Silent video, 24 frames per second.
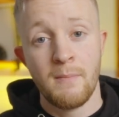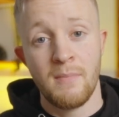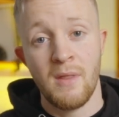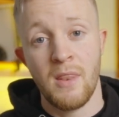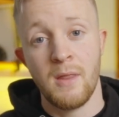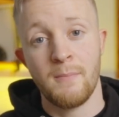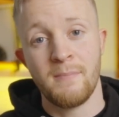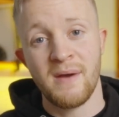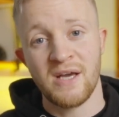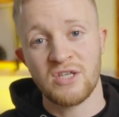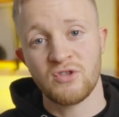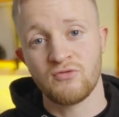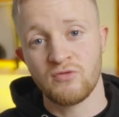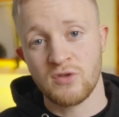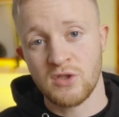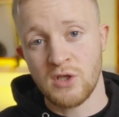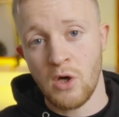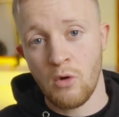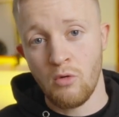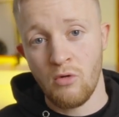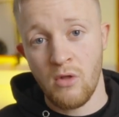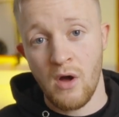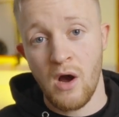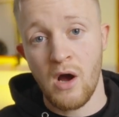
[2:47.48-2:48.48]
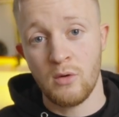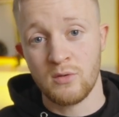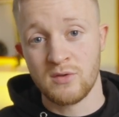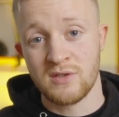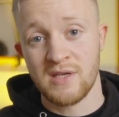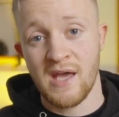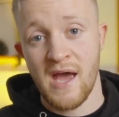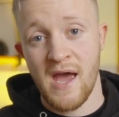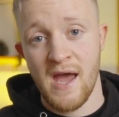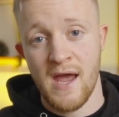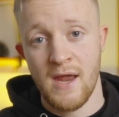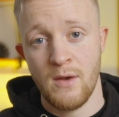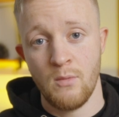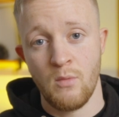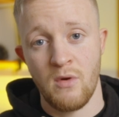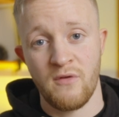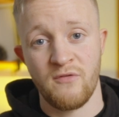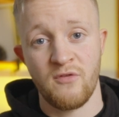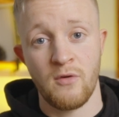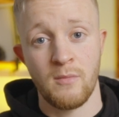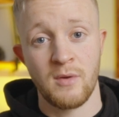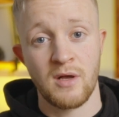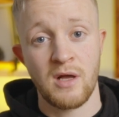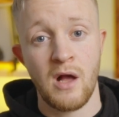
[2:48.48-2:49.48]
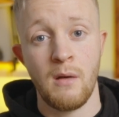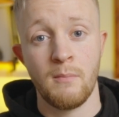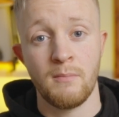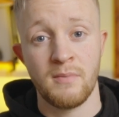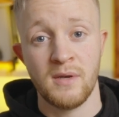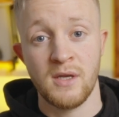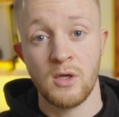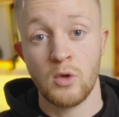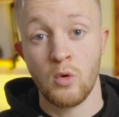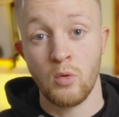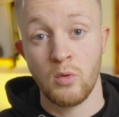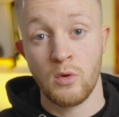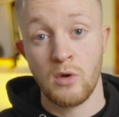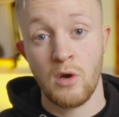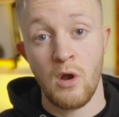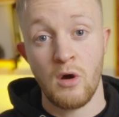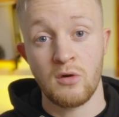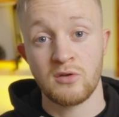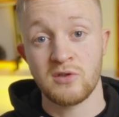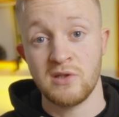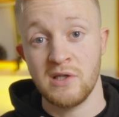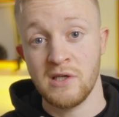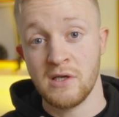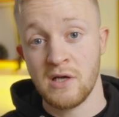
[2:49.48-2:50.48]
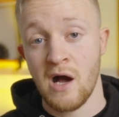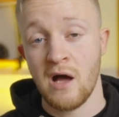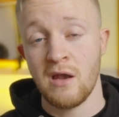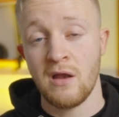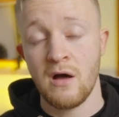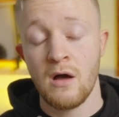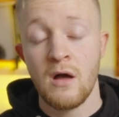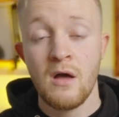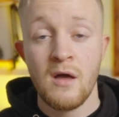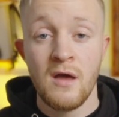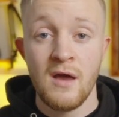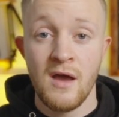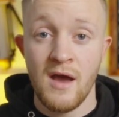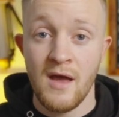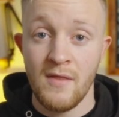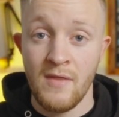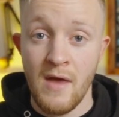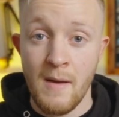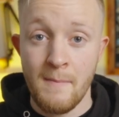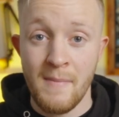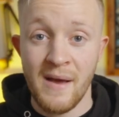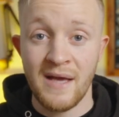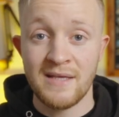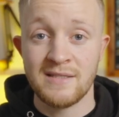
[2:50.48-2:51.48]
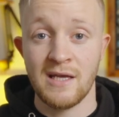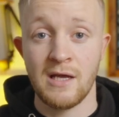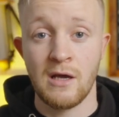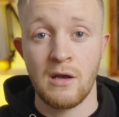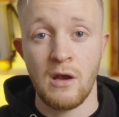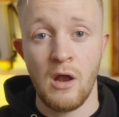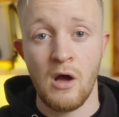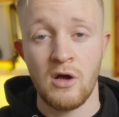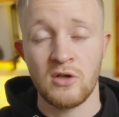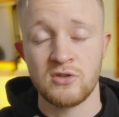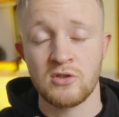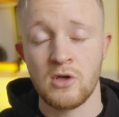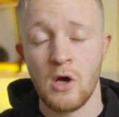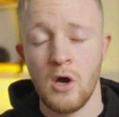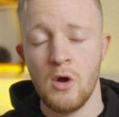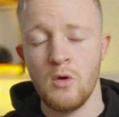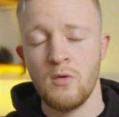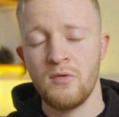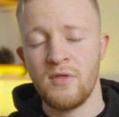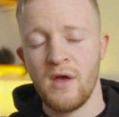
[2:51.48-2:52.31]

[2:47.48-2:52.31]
but the best result that I was getting were from a company called Loxley Colour, and they're based in Glasgow.